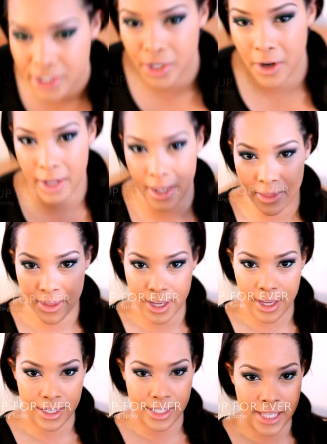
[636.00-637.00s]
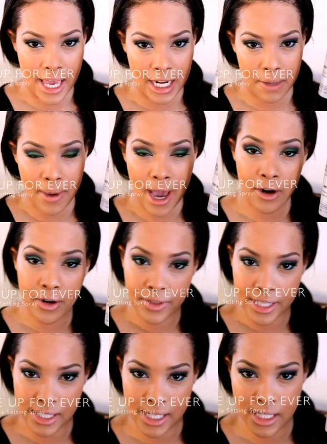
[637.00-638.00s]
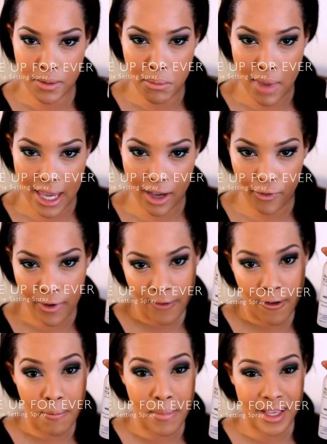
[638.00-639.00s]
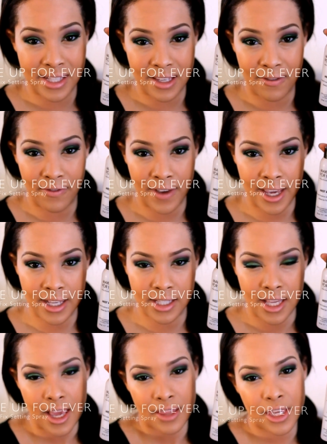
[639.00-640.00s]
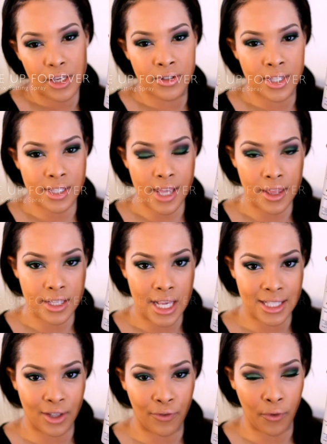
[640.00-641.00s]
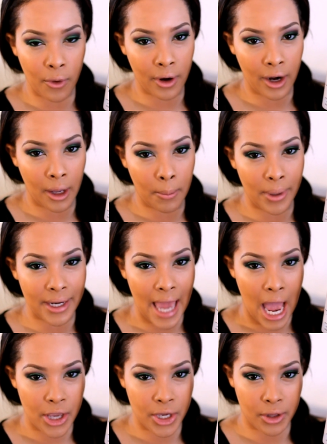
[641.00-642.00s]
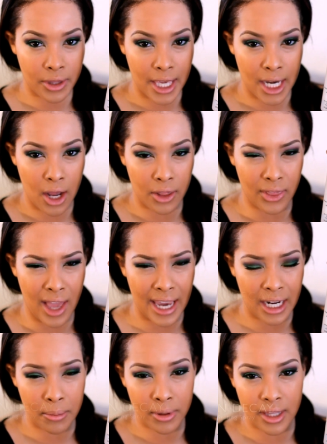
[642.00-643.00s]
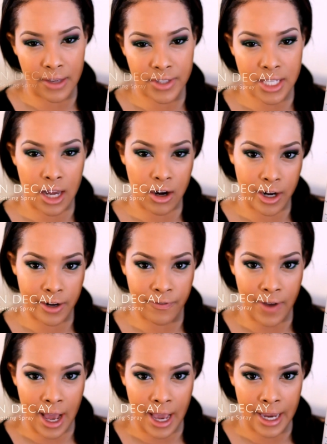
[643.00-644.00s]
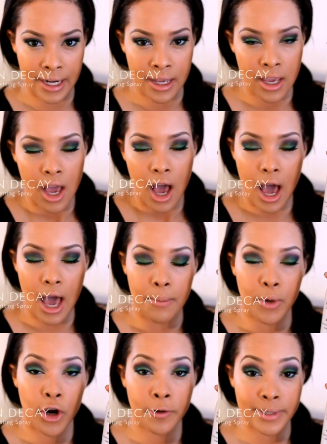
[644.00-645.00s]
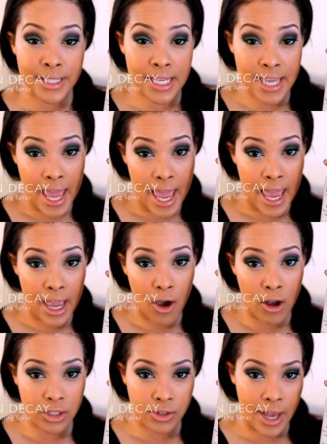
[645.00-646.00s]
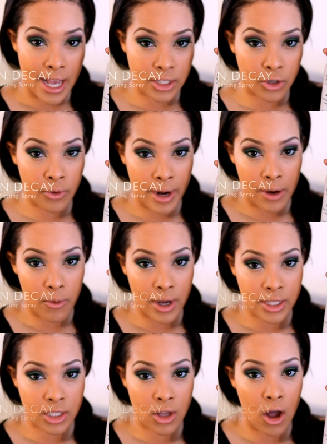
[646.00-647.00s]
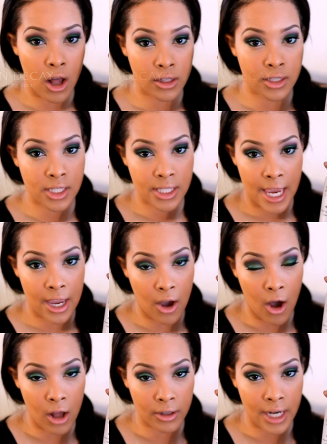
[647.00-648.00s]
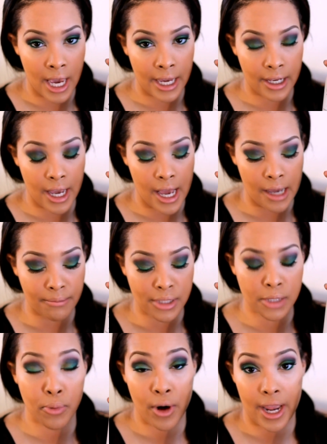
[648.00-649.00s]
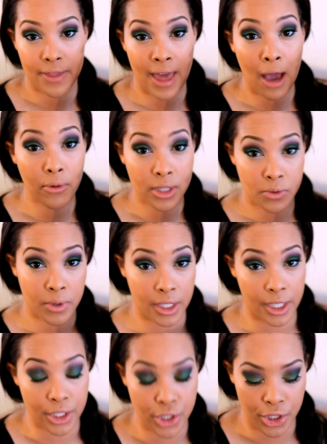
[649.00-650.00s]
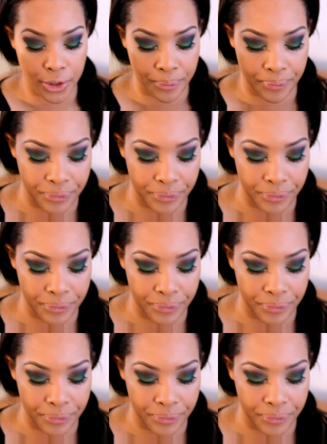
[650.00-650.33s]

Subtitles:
concerning the setting powder, this is Makeup Forever Mist and Fix. They used to sell this at Sephora, but now you can only get it online. I believe it's kind of hard to find. Urban Decay also has a great one. It's called Stay All Night Spray. That one's really good too.